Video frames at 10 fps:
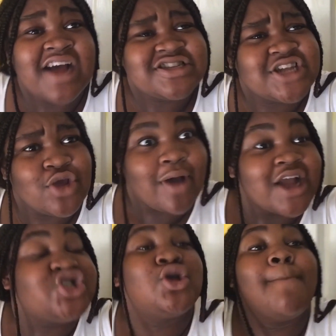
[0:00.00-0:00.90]
see you
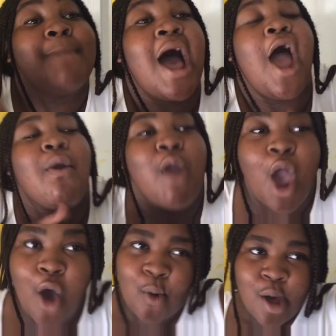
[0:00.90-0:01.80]
guys
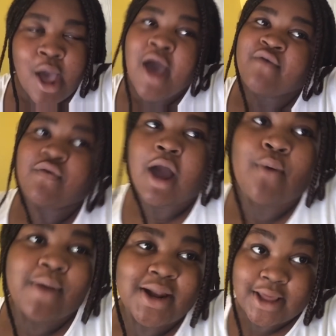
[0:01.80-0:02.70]
tomorrow for our
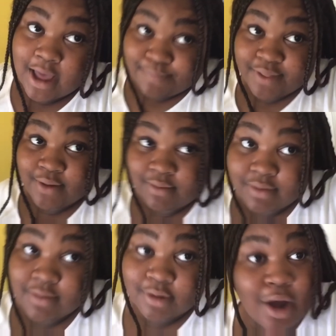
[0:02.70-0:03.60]
weekly
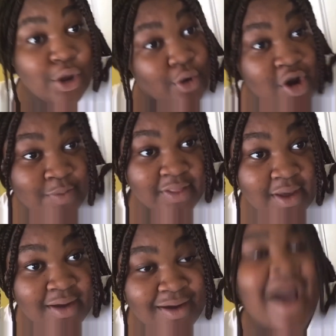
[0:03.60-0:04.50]
uploads. Are you going to be
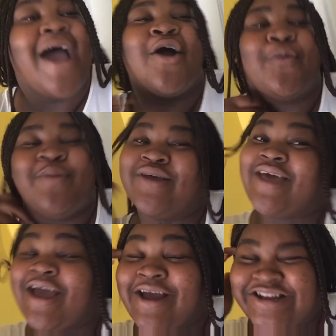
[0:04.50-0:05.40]
there? I hope you're
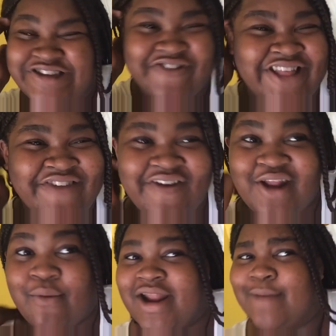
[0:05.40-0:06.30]
there. It's a really funny
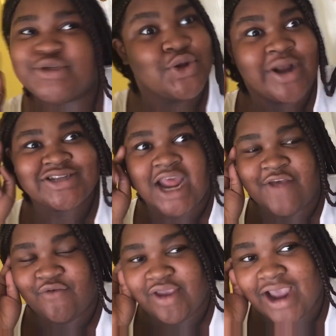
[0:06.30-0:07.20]
one. I'm so excited
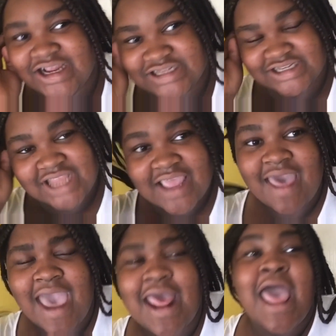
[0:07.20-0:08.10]
for you guys to see
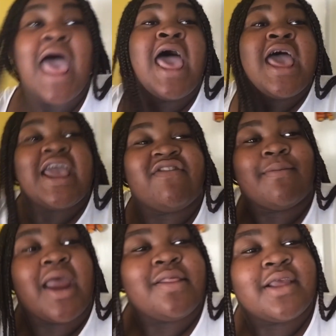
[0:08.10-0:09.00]
that. If you
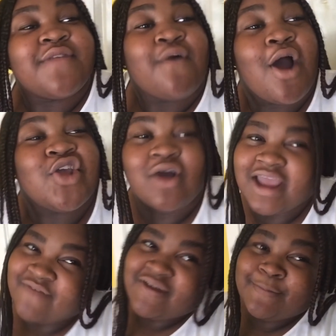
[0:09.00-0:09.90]
made it this far, you are
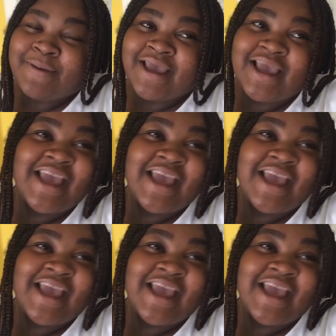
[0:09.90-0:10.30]
MVP,